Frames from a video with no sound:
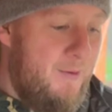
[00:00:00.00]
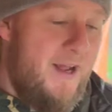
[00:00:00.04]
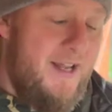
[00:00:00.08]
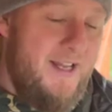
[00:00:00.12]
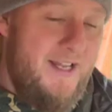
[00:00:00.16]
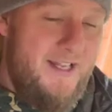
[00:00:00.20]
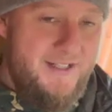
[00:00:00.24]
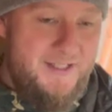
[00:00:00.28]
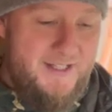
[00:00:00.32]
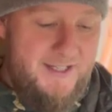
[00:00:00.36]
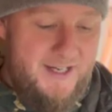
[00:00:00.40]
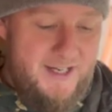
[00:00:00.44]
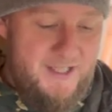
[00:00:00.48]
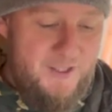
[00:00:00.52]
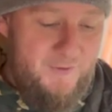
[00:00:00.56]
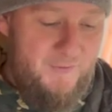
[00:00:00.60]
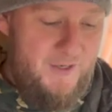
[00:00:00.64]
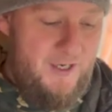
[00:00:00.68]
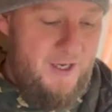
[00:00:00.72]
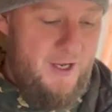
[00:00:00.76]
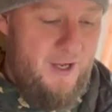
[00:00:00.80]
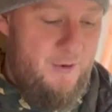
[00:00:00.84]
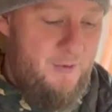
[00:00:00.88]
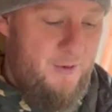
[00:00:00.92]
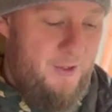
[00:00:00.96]
in today's
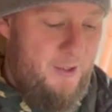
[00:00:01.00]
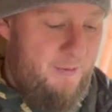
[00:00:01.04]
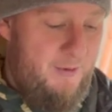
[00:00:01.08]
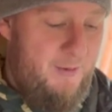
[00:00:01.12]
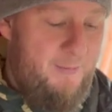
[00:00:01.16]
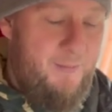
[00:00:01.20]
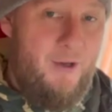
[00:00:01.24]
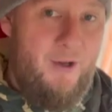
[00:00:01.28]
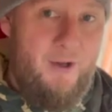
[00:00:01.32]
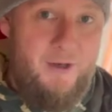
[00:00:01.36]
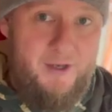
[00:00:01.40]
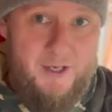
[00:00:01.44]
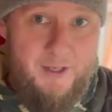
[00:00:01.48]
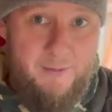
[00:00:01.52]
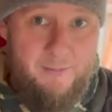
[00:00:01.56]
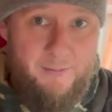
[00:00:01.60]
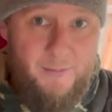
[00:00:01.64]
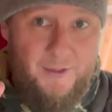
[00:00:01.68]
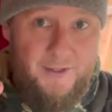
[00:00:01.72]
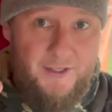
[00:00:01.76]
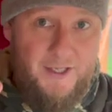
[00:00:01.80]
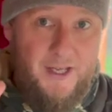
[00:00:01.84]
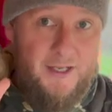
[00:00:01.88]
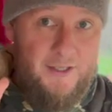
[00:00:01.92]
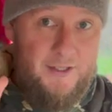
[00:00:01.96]
video, we're going to be planting
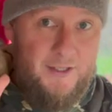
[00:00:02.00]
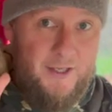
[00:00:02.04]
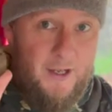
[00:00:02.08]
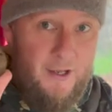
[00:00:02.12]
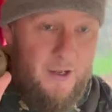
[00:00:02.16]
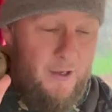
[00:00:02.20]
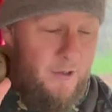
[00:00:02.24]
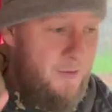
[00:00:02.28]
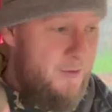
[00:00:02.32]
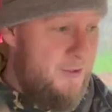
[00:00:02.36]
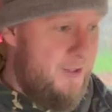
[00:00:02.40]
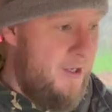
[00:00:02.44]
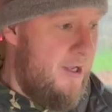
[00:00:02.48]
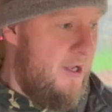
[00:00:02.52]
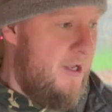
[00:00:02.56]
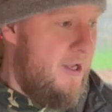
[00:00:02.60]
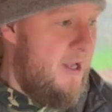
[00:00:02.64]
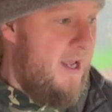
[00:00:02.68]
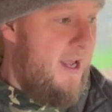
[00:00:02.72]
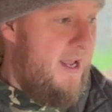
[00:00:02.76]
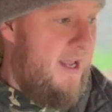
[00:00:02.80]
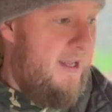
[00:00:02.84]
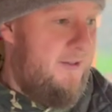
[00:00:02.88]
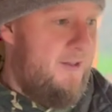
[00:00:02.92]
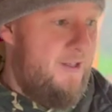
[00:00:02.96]
potatoes.
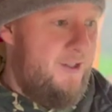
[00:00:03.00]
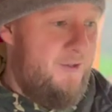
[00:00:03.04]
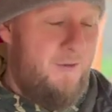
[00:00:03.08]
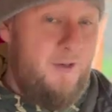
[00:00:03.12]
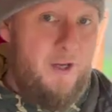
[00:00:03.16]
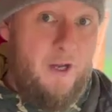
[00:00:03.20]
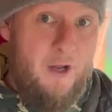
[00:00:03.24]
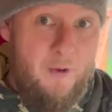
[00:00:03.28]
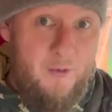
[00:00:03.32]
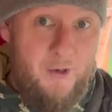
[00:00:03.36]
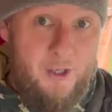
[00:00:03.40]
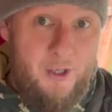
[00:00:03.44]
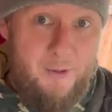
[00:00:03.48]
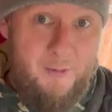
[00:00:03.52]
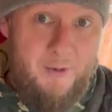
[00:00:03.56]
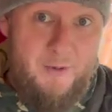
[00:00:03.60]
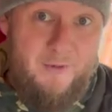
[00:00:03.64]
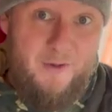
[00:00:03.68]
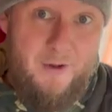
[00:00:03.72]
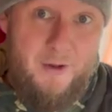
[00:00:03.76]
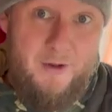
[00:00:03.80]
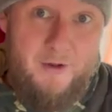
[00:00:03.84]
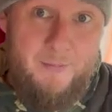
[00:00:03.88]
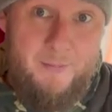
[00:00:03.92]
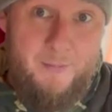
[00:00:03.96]
In this video, we're going to
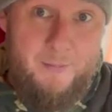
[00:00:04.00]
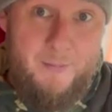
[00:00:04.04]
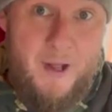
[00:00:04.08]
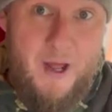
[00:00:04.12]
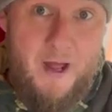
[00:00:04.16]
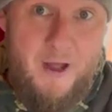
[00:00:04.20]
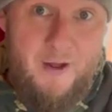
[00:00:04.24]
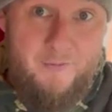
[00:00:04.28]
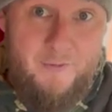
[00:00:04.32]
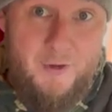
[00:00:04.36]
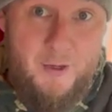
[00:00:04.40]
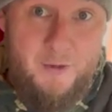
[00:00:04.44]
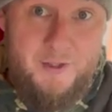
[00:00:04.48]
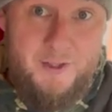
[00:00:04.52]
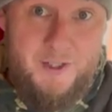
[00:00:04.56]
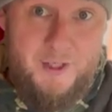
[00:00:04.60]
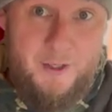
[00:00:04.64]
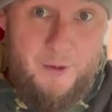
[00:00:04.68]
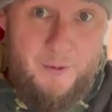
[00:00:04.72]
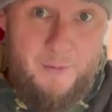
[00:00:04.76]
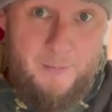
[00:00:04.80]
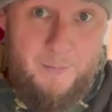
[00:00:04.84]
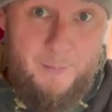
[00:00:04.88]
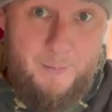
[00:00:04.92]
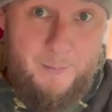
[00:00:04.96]
be focusing
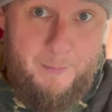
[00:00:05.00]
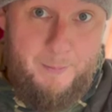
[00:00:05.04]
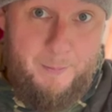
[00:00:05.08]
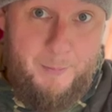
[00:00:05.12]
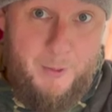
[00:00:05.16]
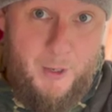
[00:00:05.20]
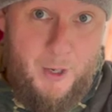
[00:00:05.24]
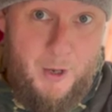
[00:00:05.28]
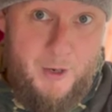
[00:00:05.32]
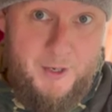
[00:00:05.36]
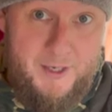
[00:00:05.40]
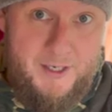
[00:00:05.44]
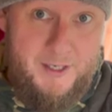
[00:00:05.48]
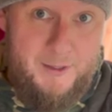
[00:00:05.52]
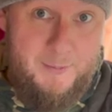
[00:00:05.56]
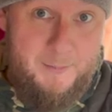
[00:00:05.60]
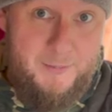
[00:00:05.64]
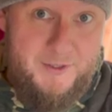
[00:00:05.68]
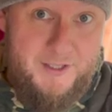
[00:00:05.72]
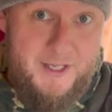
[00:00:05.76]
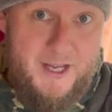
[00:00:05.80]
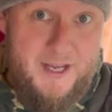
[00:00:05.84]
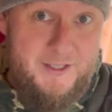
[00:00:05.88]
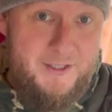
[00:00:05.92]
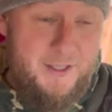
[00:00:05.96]
on planting
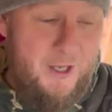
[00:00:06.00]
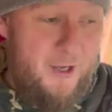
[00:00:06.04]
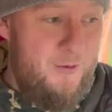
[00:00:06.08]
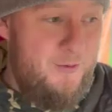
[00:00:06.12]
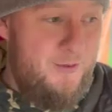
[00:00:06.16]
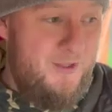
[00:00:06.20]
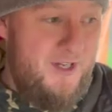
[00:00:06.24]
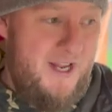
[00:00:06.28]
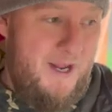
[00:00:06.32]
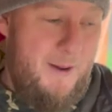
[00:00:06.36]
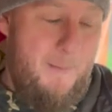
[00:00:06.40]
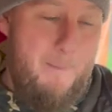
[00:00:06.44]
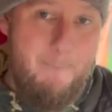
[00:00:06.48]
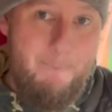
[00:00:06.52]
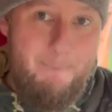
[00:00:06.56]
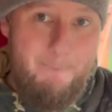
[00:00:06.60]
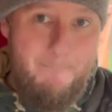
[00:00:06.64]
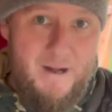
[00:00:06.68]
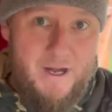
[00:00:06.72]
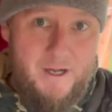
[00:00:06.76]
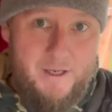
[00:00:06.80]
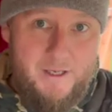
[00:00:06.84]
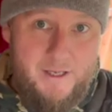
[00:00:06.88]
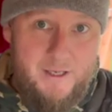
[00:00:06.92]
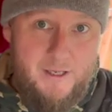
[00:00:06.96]
potatoes in
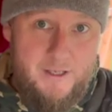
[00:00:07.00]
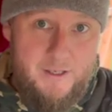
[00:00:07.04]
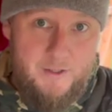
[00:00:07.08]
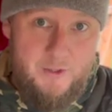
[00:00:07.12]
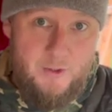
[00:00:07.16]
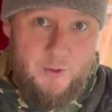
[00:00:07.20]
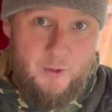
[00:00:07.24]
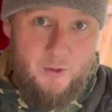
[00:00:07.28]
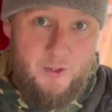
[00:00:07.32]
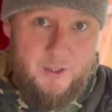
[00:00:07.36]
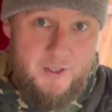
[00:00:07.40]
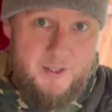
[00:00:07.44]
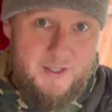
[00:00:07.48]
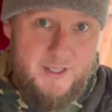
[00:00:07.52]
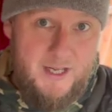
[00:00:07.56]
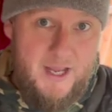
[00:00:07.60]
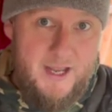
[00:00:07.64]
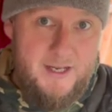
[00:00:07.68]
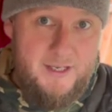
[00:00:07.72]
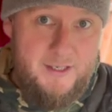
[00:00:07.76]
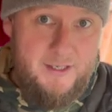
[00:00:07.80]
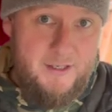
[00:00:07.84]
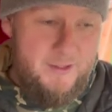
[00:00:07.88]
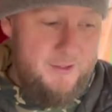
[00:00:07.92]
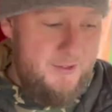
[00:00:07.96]
buckets or
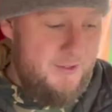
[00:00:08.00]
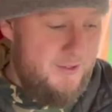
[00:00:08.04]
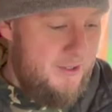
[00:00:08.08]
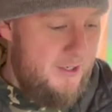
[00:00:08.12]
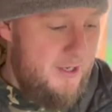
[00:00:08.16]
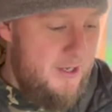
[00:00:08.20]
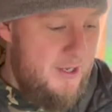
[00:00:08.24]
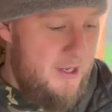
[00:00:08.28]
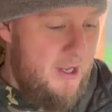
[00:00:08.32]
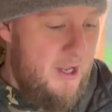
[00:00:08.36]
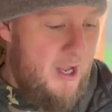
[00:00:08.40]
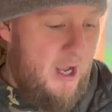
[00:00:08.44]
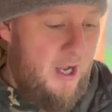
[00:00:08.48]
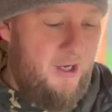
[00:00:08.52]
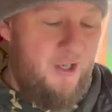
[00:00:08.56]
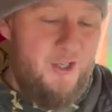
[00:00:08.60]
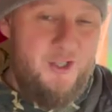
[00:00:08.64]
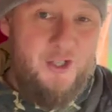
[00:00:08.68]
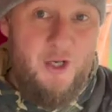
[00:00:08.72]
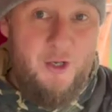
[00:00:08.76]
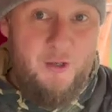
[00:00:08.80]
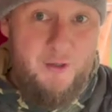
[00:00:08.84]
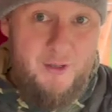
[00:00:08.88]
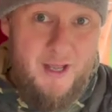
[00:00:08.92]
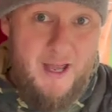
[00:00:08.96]
containers. I'm going to
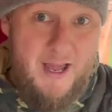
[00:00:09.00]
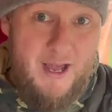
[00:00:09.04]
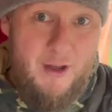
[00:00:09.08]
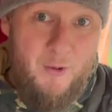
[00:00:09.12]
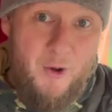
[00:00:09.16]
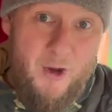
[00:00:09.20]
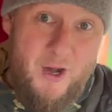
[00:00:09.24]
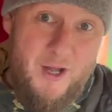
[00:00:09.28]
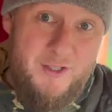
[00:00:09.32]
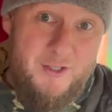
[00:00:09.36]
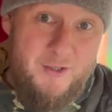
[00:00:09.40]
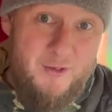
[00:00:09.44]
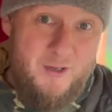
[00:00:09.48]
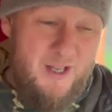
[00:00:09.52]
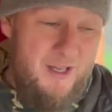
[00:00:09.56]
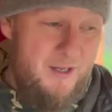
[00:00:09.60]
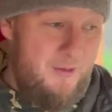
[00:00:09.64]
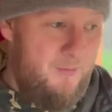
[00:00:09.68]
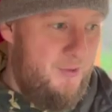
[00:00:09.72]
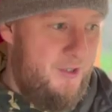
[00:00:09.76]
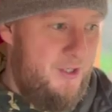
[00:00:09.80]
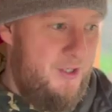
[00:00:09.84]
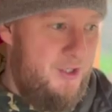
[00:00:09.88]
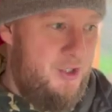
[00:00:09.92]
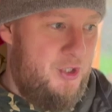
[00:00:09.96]
show you how I do it,
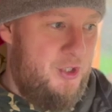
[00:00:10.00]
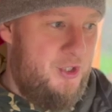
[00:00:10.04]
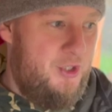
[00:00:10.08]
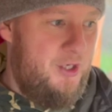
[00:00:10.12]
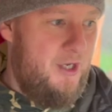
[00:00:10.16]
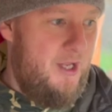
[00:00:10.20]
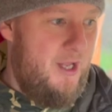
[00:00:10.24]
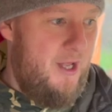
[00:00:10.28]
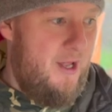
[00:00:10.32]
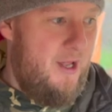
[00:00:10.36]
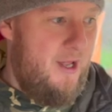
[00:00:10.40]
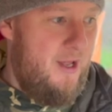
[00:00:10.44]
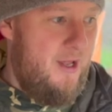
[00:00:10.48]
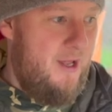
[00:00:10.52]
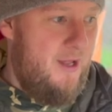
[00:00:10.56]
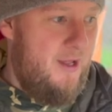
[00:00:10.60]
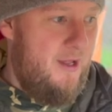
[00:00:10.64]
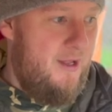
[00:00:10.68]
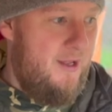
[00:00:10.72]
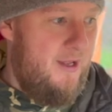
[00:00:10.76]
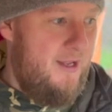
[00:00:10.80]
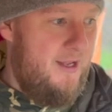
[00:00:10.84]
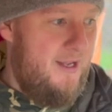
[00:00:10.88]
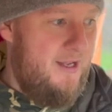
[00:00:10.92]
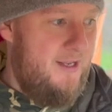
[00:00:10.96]
which
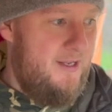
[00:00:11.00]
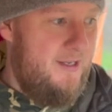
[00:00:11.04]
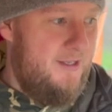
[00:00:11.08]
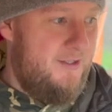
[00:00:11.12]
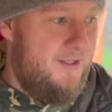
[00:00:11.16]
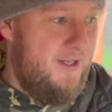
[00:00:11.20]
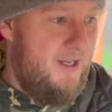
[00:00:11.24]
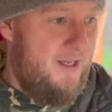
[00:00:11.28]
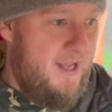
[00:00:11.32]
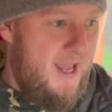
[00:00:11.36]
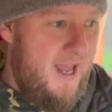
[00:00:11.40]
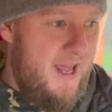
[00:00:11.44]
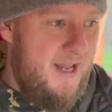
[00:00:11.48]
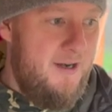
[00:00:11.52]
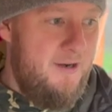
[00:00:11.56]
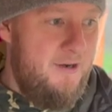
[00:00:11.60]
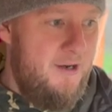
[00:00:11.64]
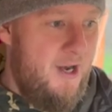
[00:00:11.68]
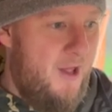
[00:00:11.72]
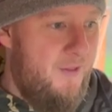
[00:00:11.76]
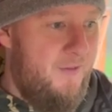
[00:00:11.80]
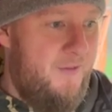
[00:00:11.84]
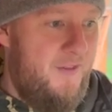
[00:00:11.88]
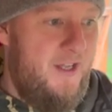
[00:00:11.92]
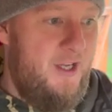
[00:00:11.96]
is, again,
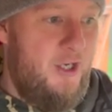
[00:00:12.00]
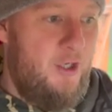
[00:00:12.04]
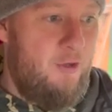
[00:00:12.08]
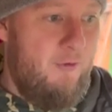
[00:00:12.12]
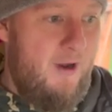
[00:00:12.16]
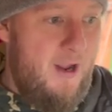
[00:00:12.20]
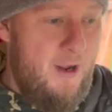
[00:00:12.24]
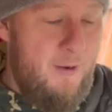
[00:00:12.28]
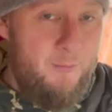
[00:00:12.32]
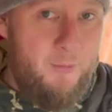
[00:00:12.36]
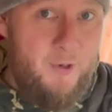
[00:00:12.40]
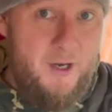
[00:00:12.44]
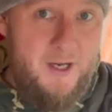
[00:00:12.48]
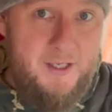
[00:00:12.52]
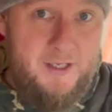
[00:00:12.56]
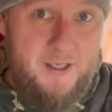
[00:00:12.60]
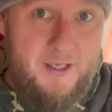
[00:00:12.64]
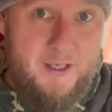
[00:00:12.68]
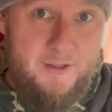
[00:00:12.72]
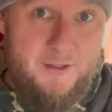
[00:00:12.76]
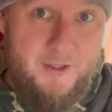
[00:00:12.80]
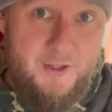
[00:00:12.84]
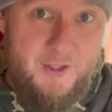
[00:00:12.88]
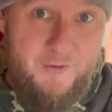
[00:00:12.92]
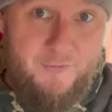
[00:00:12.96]
nothing
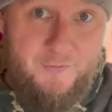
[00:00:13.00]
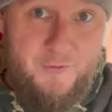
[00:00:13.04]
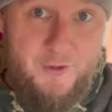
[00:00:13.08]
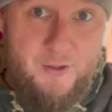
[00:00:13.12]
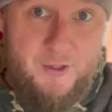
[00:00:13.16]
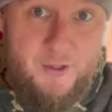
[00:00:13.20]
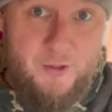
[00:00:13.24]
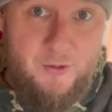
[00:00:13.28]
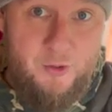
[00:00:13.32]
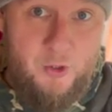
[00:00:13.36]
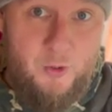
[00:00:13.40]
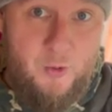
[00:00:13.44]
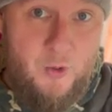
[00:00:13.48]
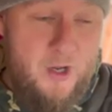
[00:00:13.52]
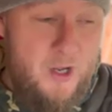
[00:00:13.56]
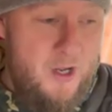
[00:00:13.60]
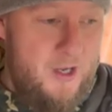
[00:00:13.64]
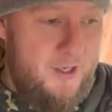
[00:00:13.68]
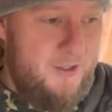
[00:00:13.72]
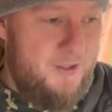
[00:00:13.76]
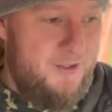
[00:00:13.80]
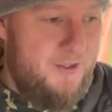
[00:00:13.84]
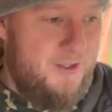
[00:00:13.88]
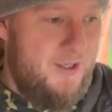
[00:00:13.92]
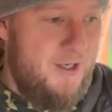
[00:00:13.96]
groundbreaking. There's a few little
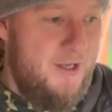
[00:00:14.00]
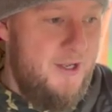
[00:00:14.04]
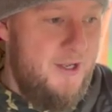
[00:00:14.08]
quirks